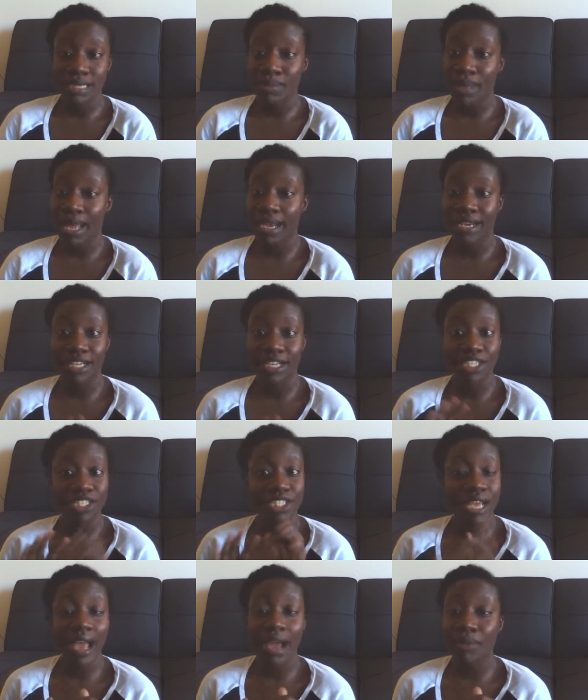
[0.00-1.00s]
somebody to
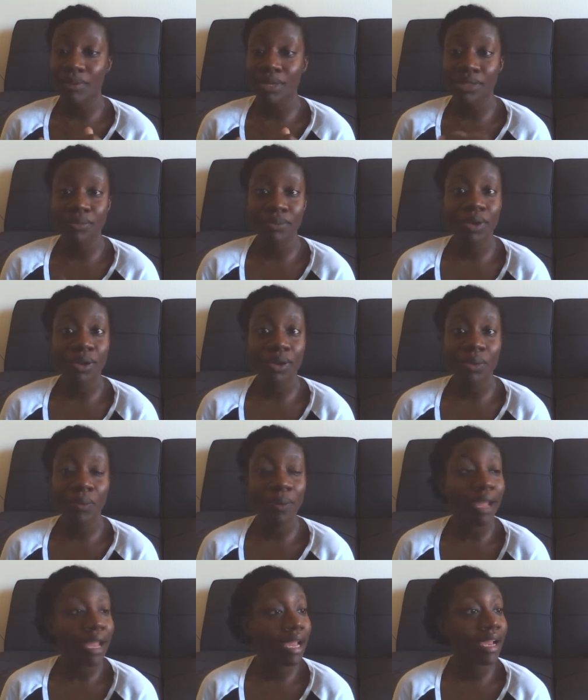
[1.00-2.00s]
chat with real
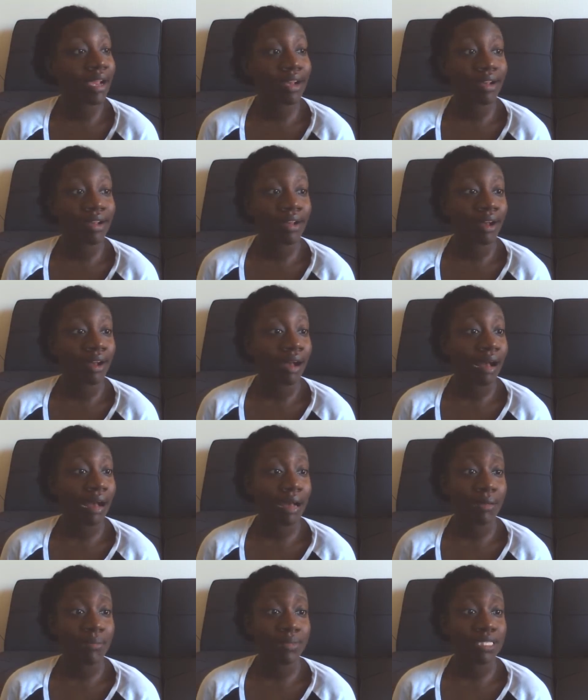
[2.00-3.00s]
quick,
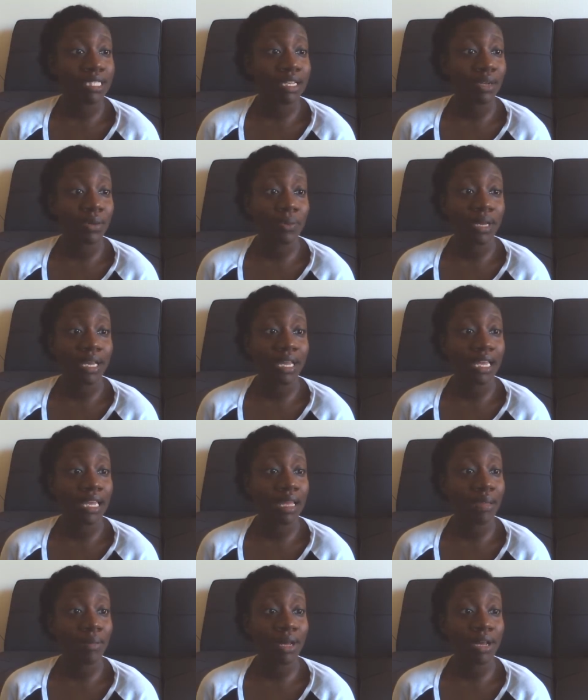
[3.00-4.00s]
send a quick
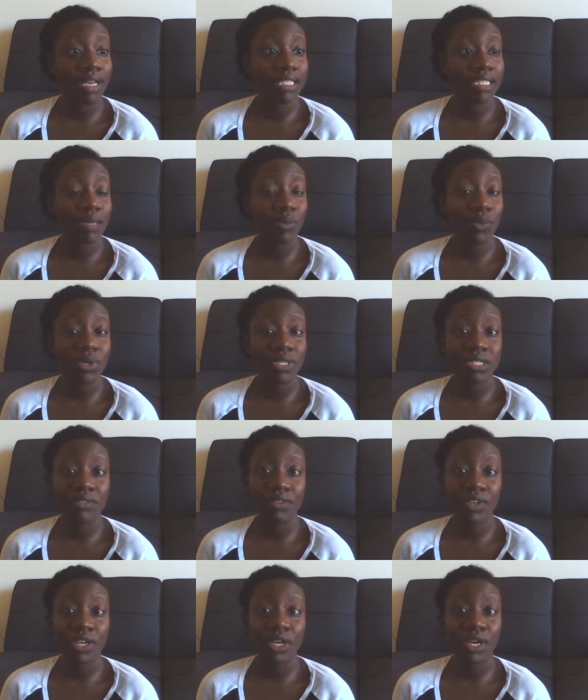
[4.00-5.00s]
email, get some words
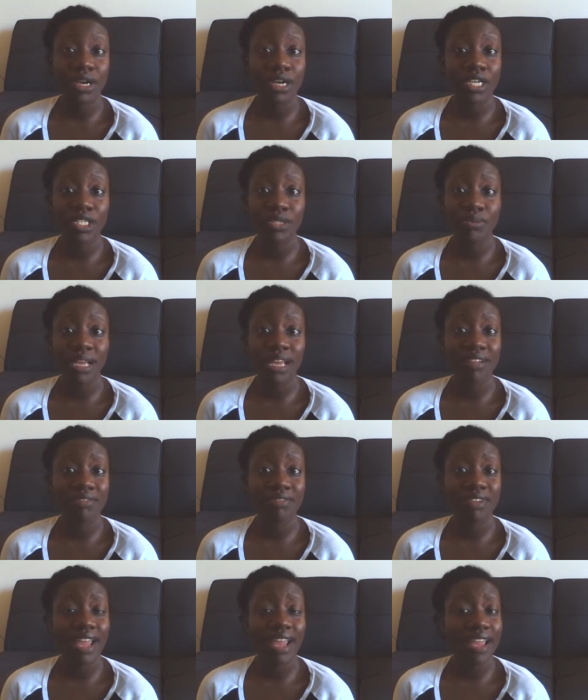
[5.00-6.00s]
of
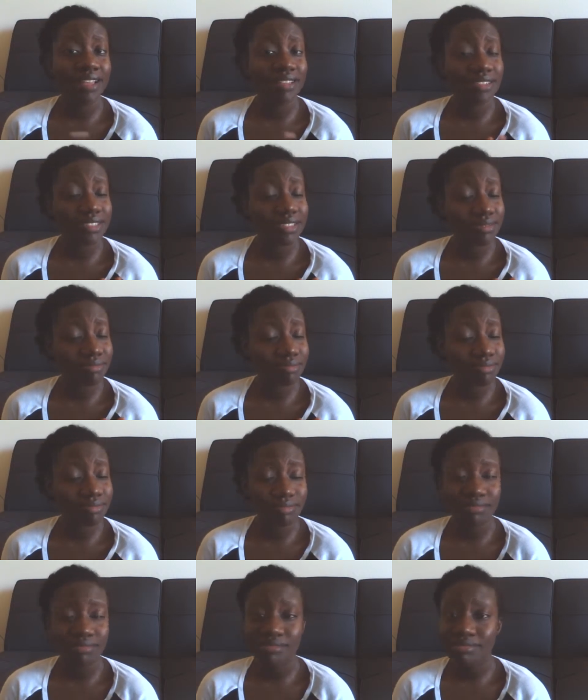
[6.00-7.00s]
encouragement, vent,
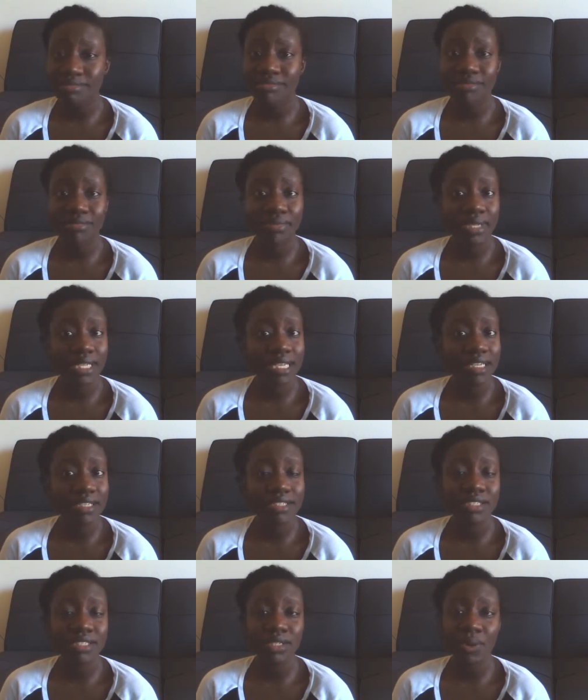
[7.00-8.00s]

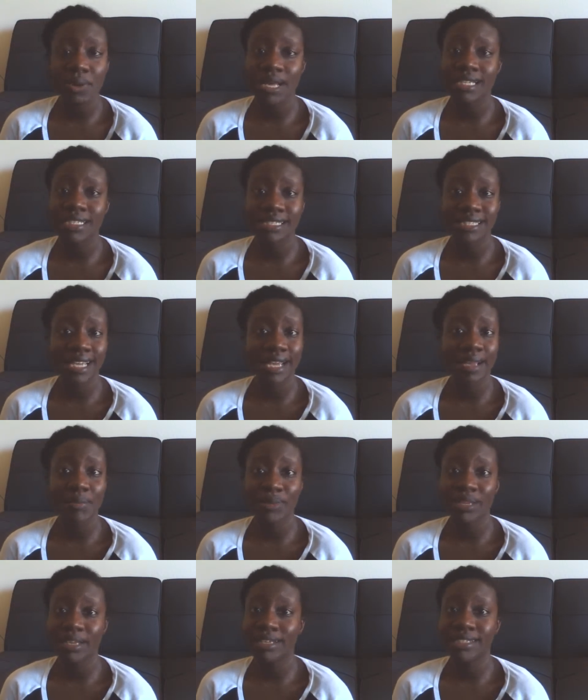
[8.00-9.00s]
please don't
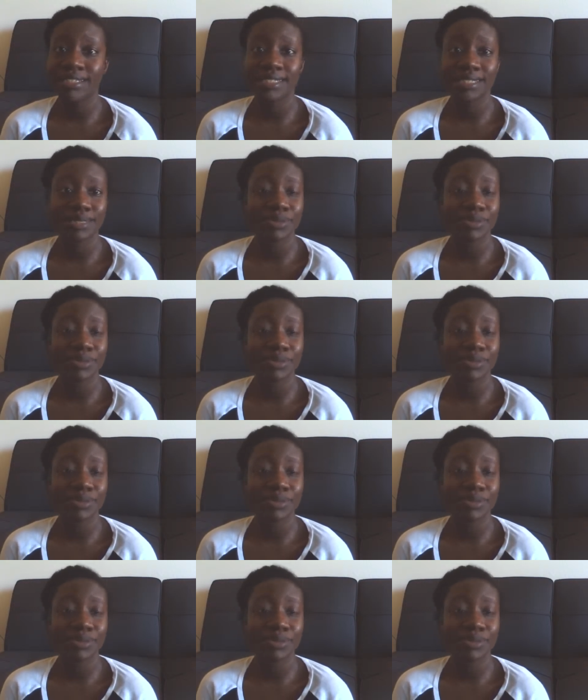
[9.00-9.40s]
hesitate, because